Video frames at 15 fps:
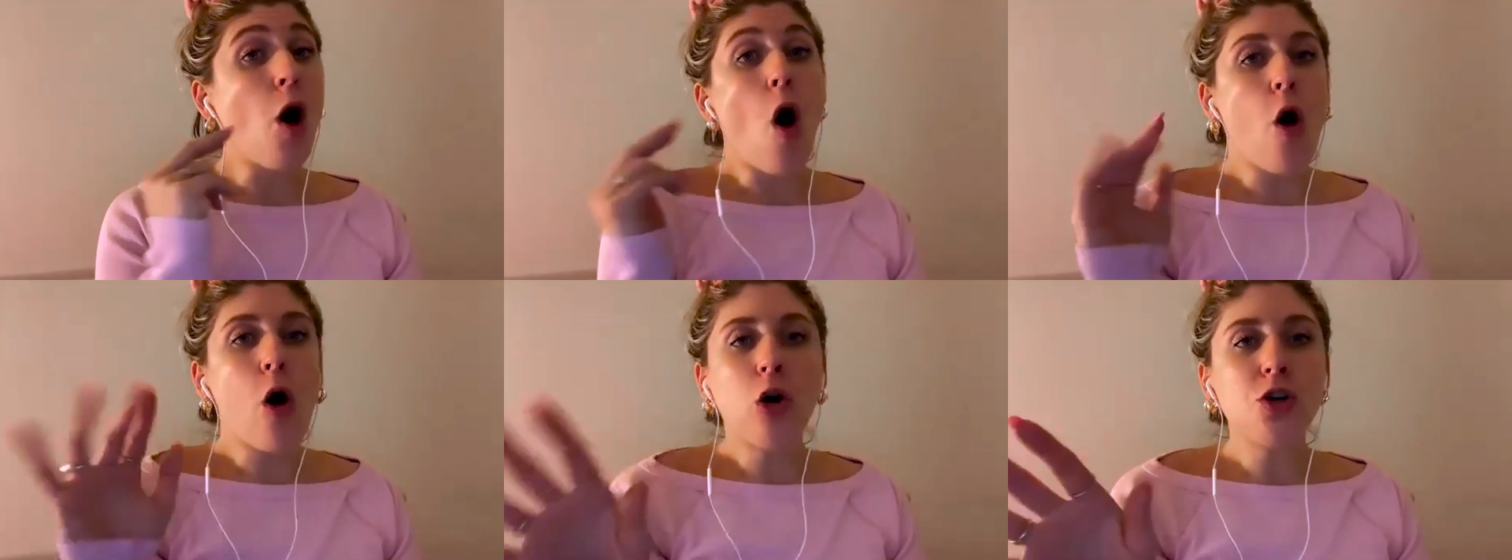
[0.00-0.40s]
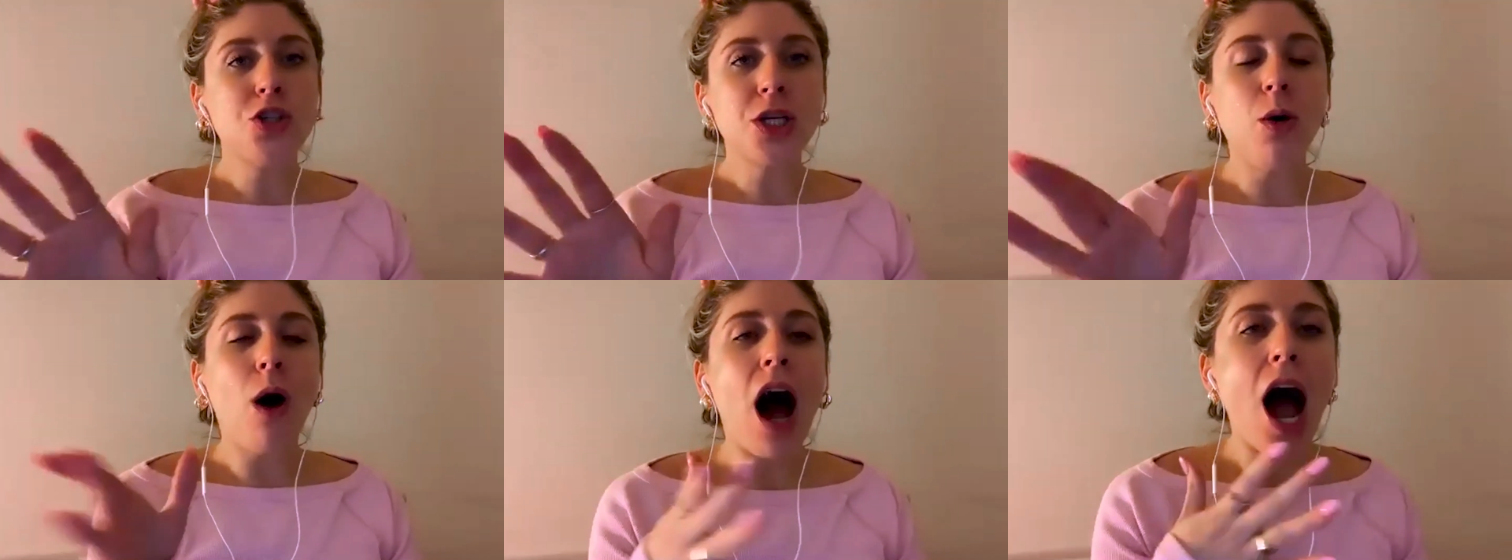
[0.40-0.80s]
And
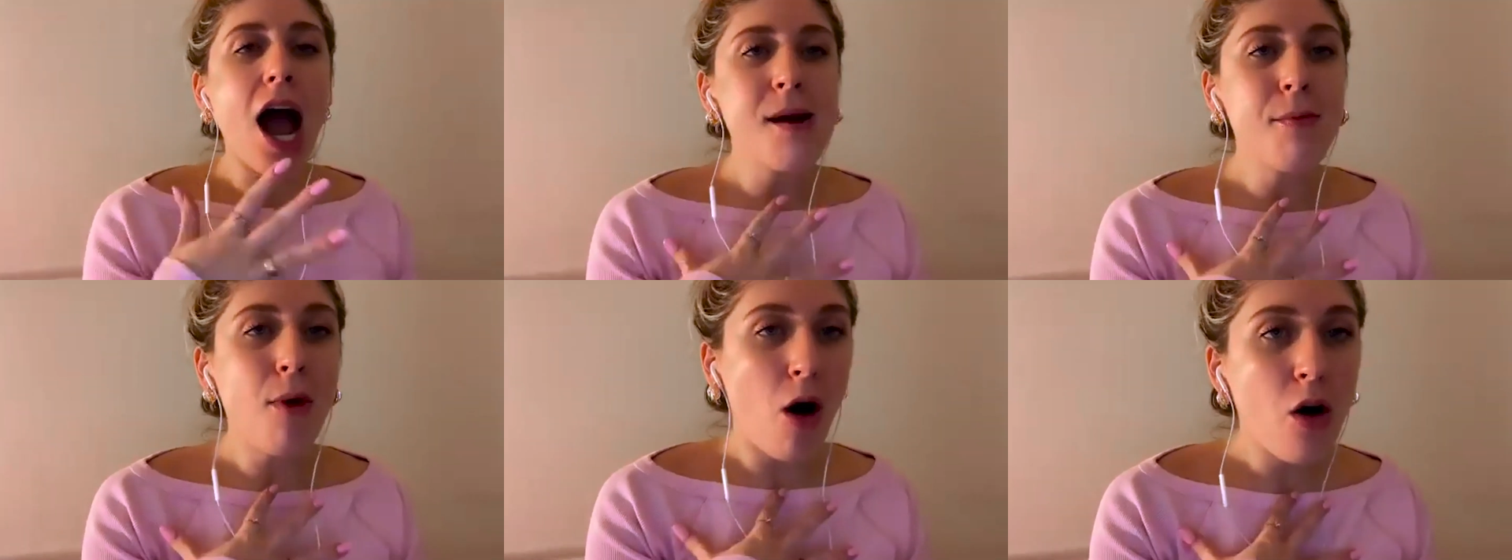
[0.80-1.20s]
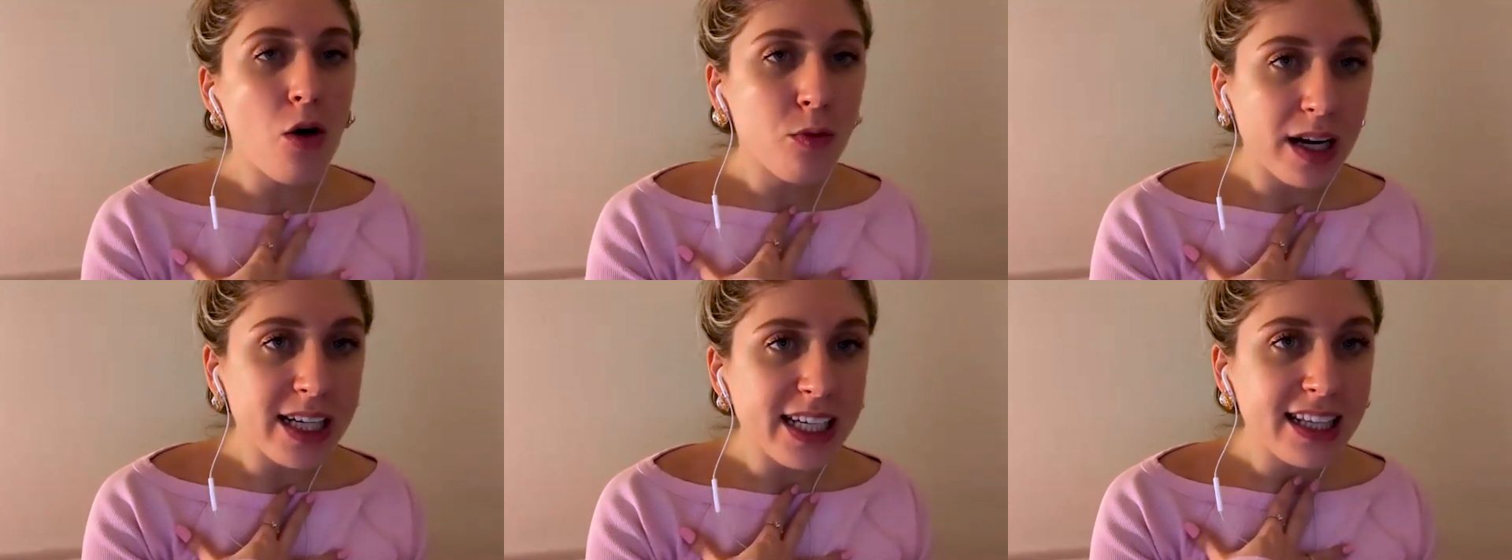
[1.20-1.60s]
also I'm
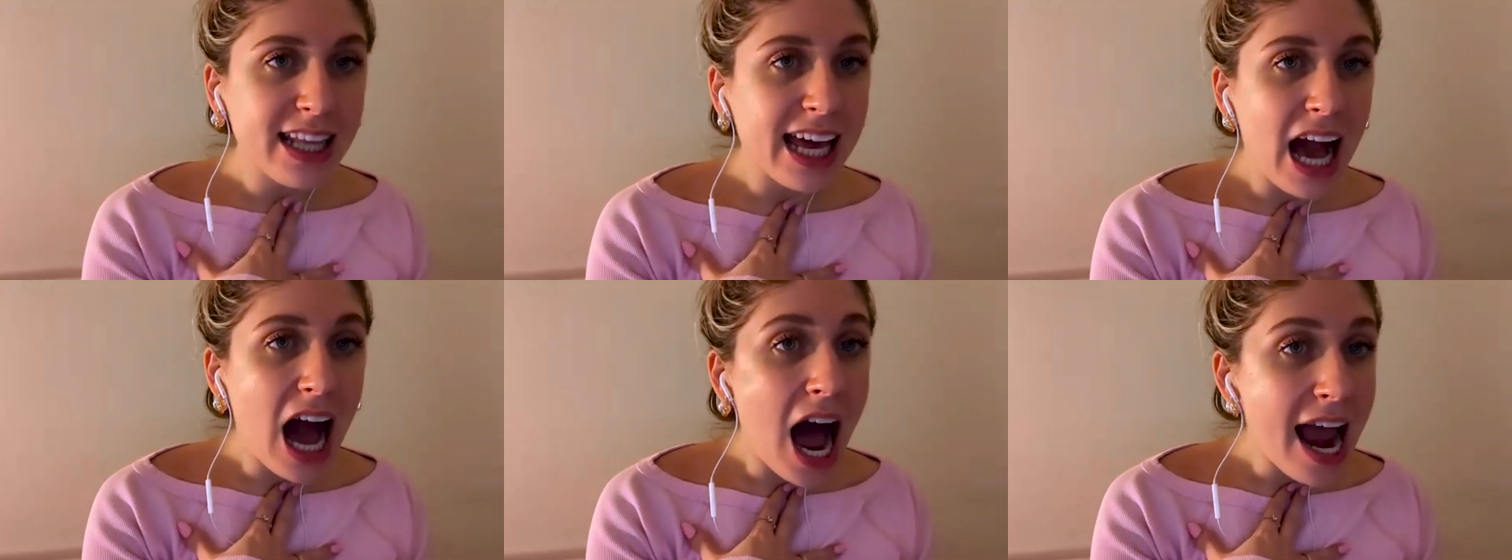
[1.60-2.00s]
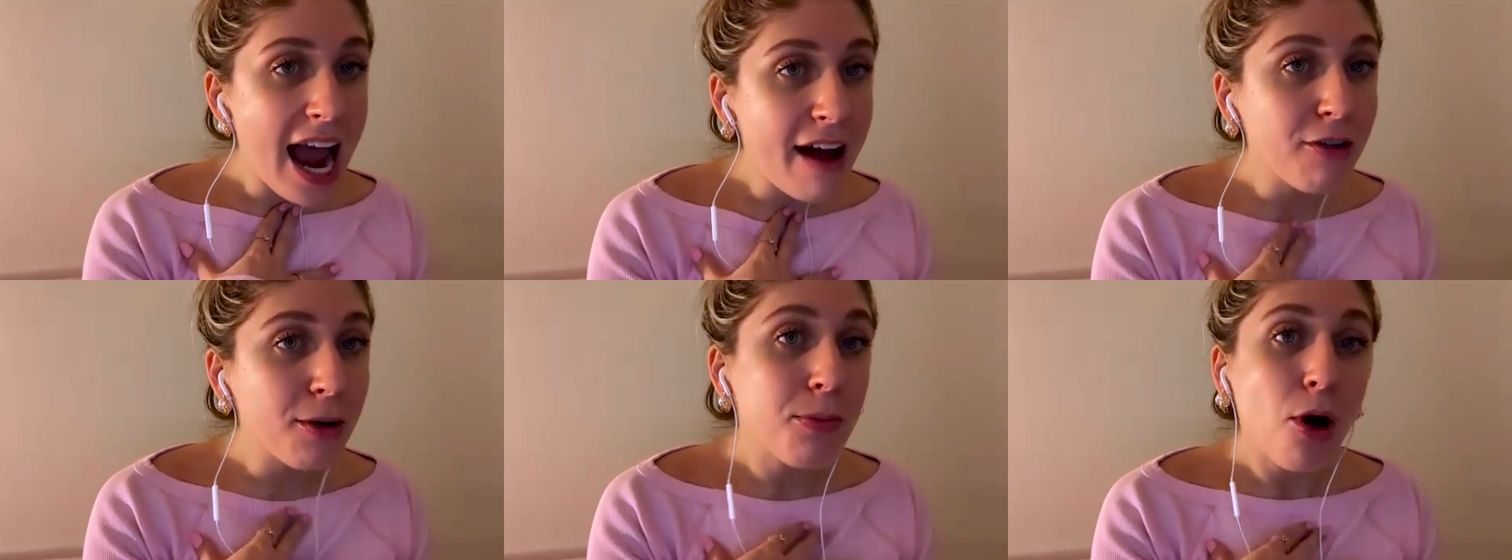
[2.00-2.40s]
already like,
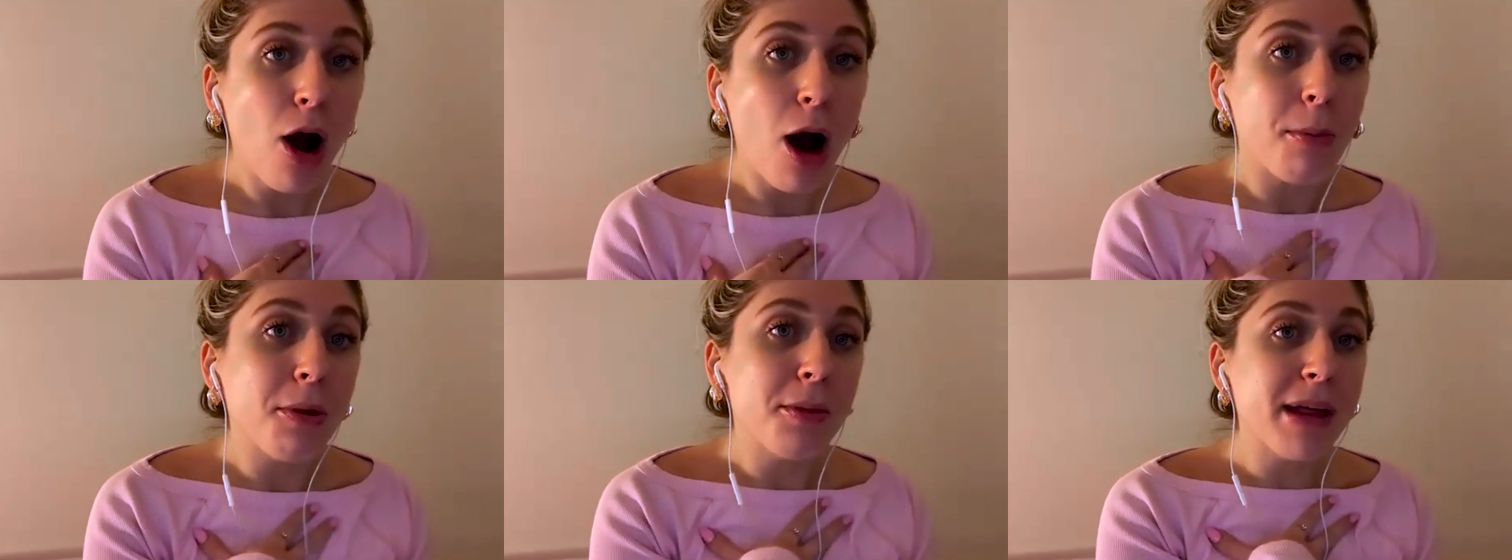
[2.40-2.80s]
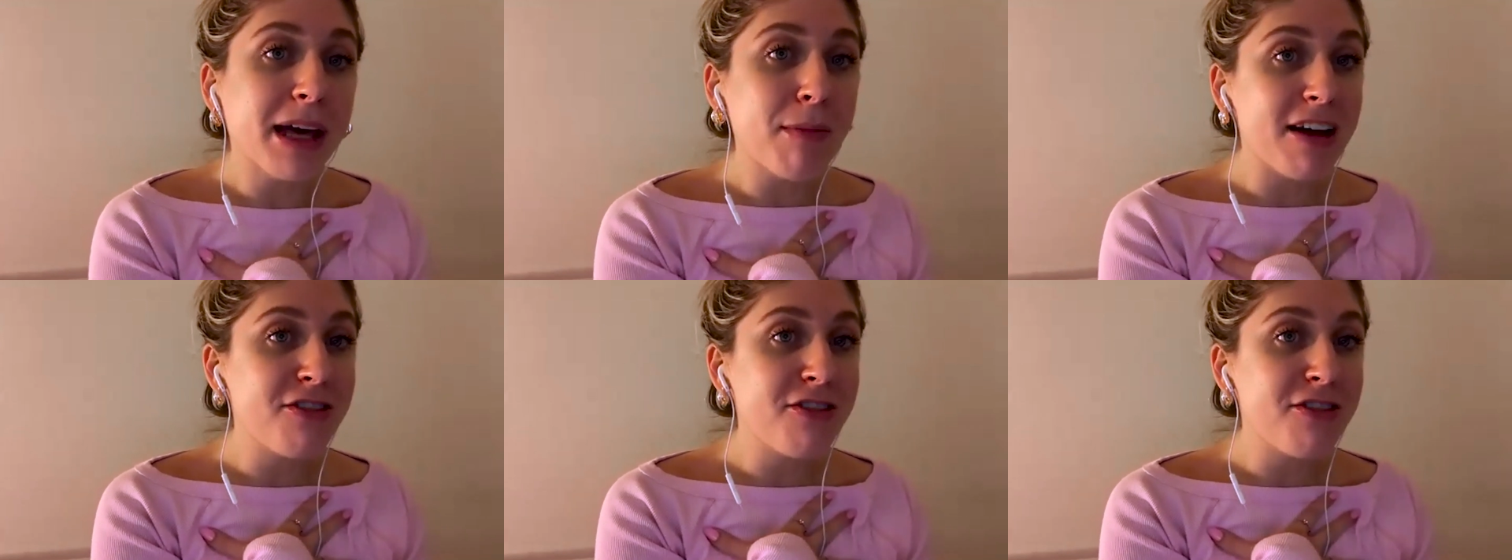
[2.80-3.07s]
I have a problem.